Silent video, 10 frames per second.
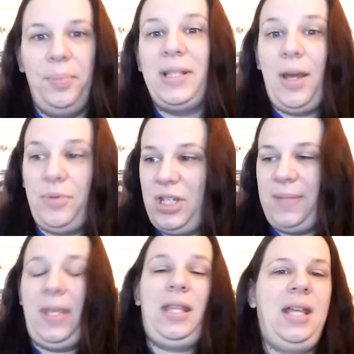But that was
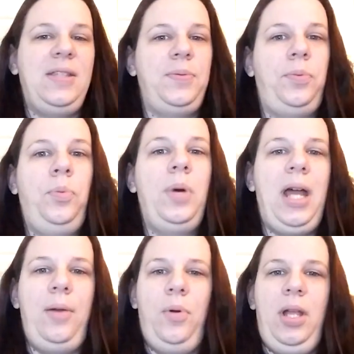just me. That's what
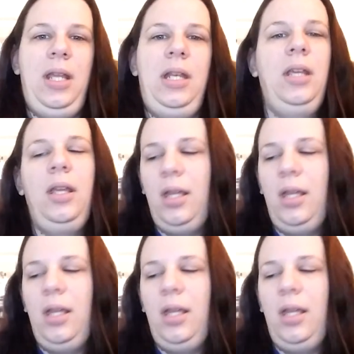I wanted.